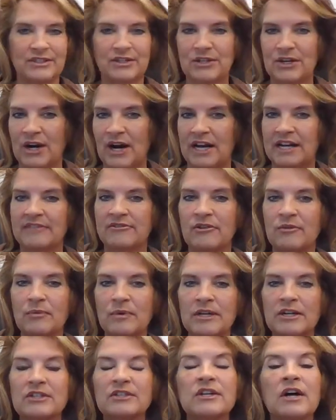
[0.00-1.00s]
Kind of a
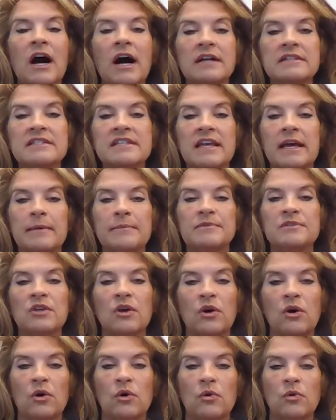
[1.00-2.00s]
weird concept,
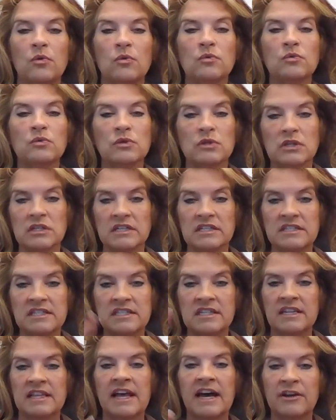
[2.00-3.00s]
so
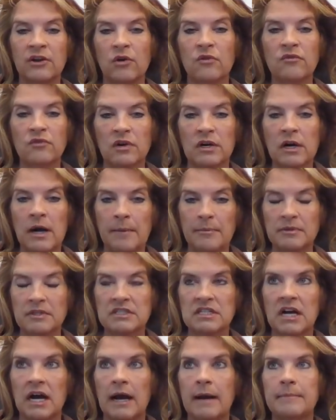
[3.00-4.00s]
listen to that over a couple
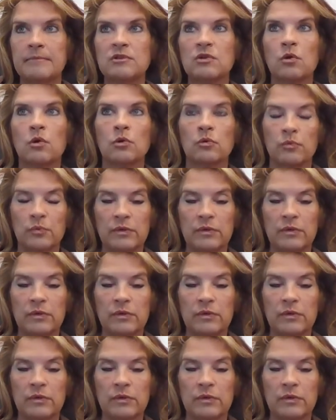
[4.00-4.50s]
of times, or